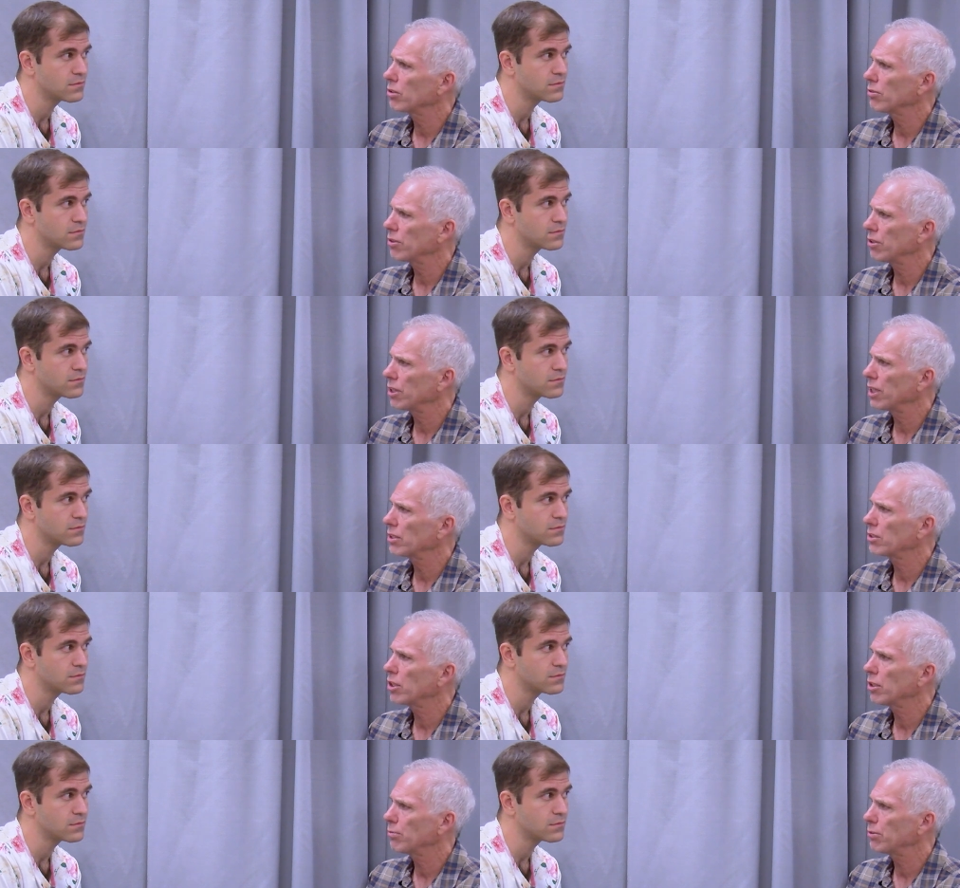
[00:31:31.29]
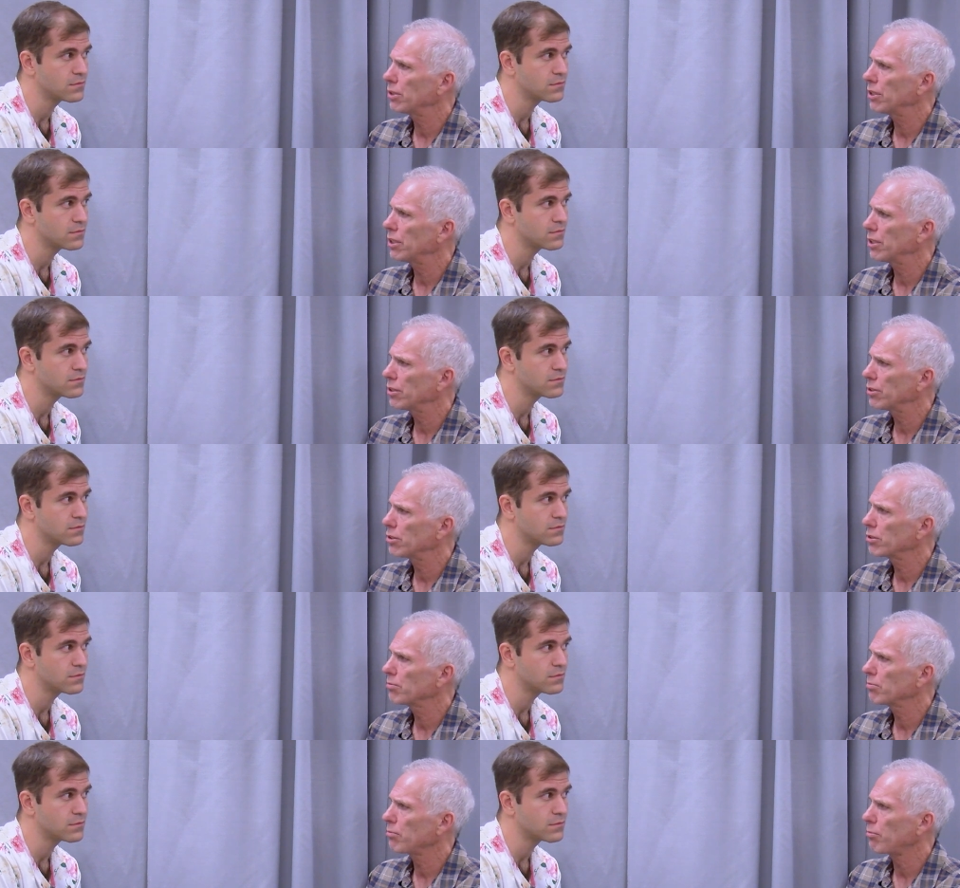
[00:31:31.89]
Speaker 1: over the next couple of
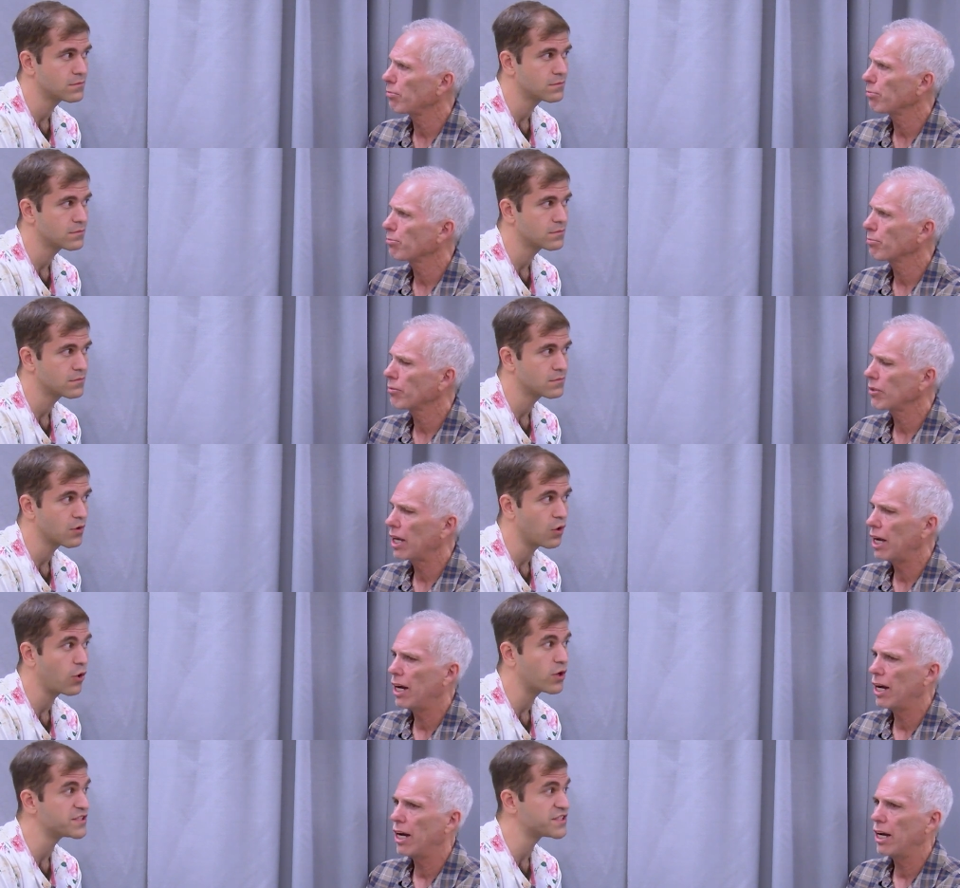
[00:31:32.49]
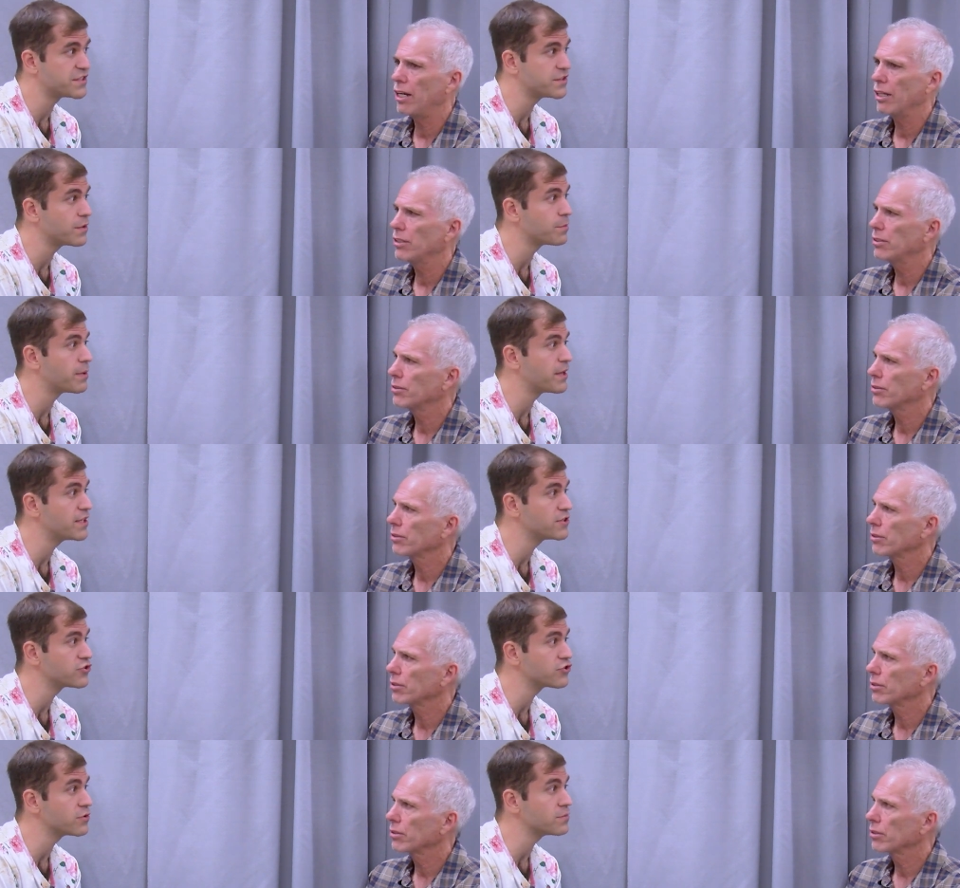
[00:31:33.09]
years.
Speaker 2: Oh, as in the
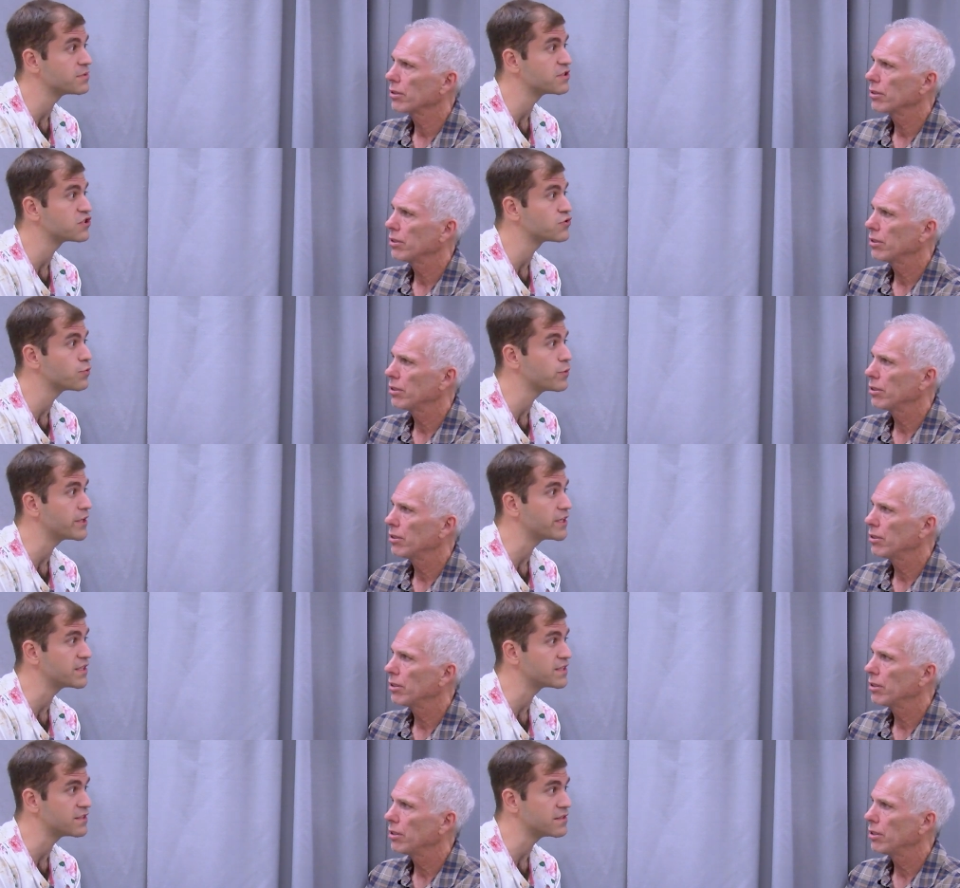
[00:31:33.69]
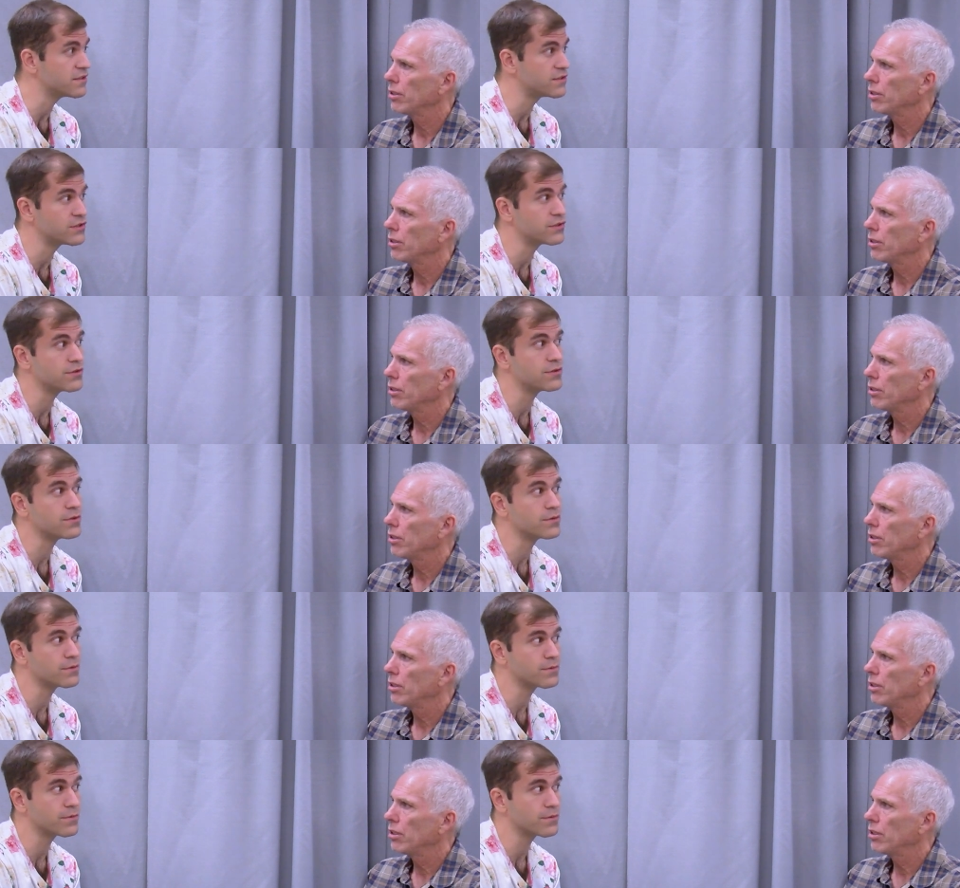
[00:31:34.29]
pendulum swings
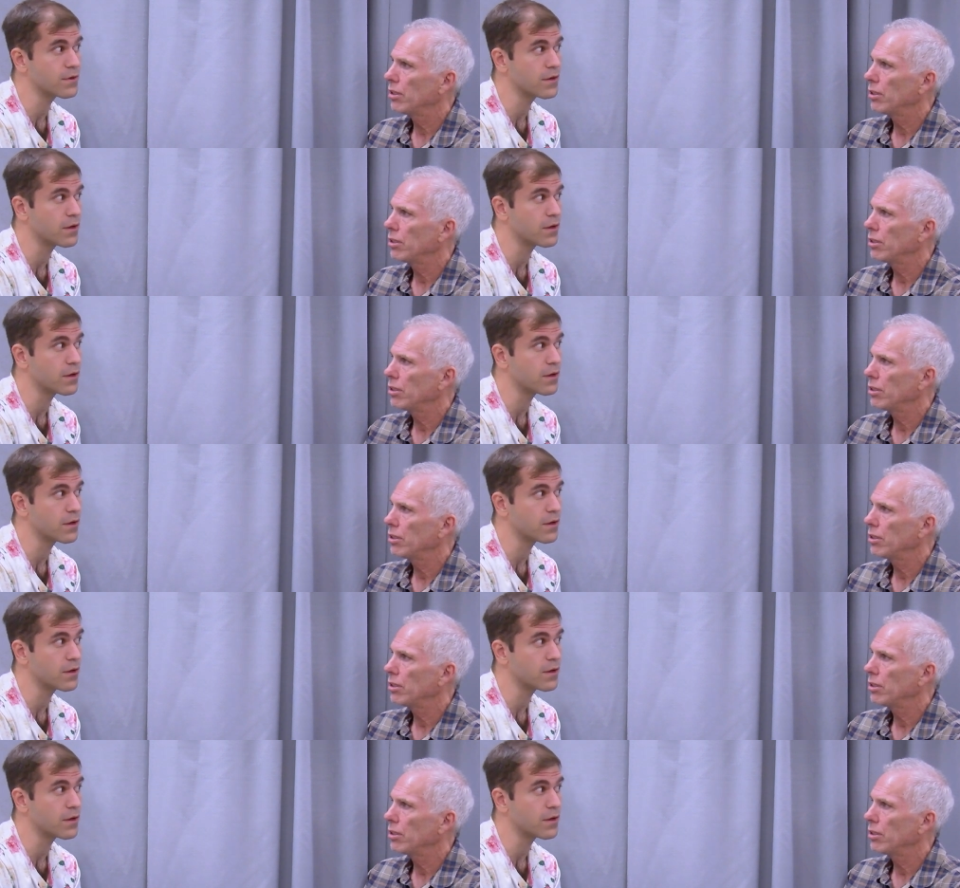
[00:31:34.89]
into